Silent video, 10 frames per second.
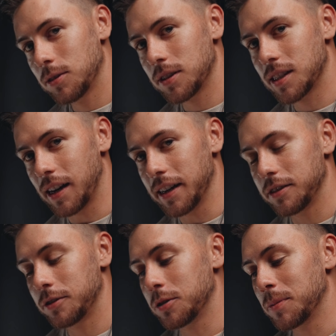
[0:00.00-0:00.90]
to the side
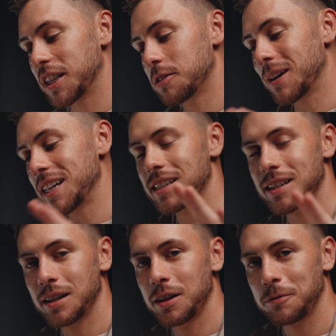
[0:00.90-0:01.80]
to make space
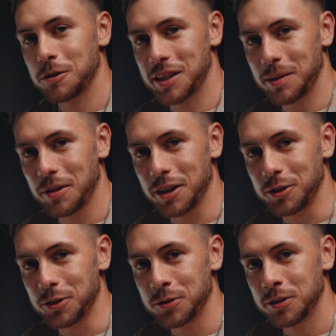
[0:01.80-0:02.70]
for something
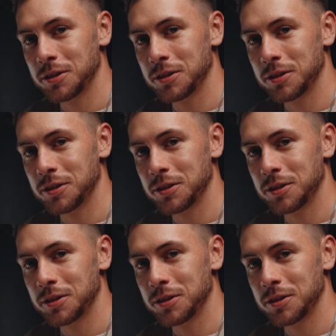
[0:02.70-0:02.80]
new.